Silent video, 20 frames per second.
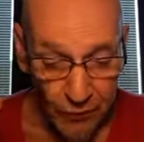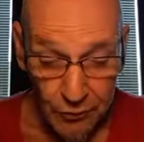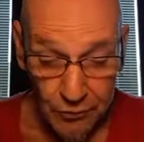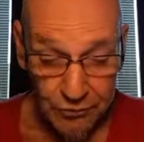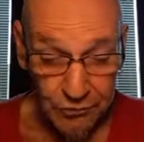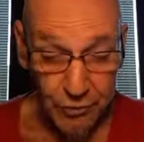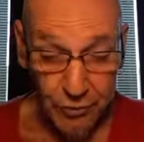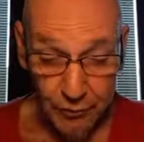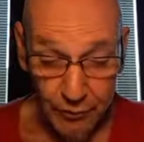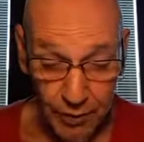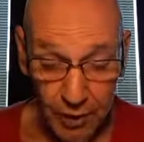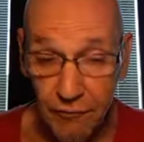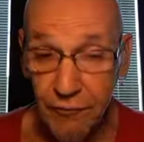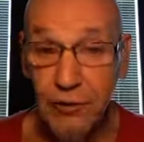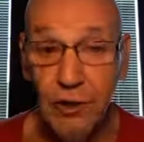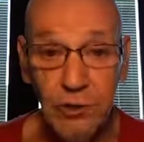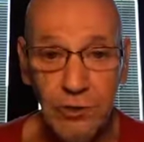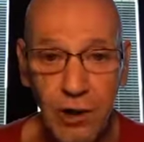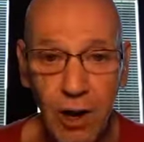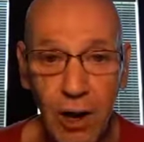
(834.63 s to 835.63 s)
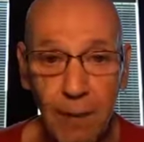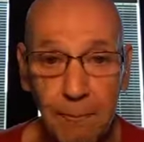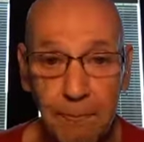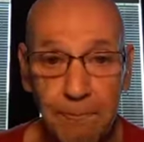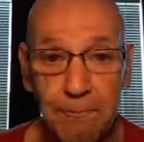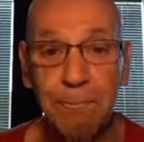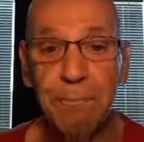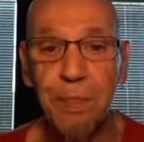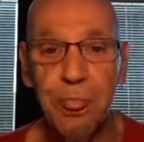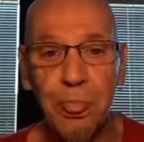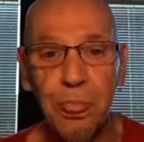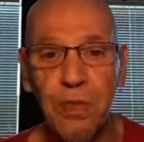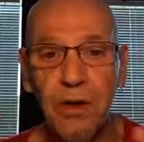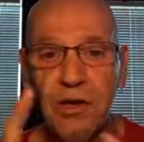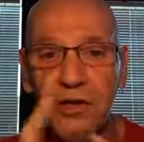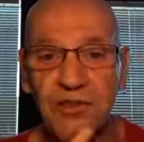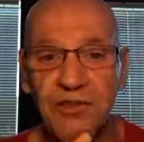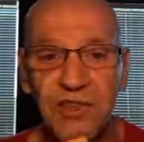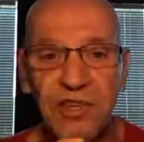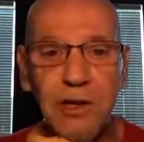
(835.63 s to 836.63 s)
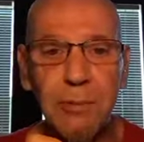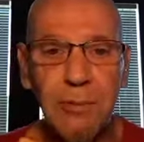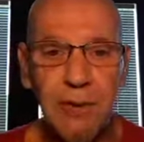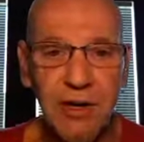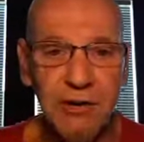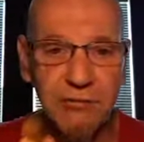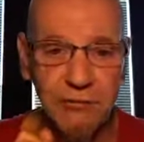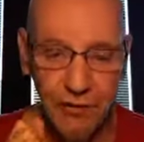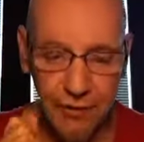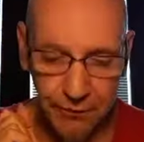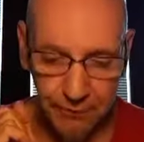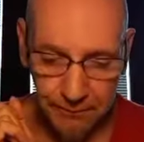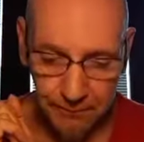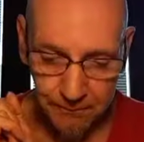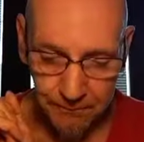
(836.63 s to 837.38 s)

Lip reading: I'll start right off at the top. Acetaminophen,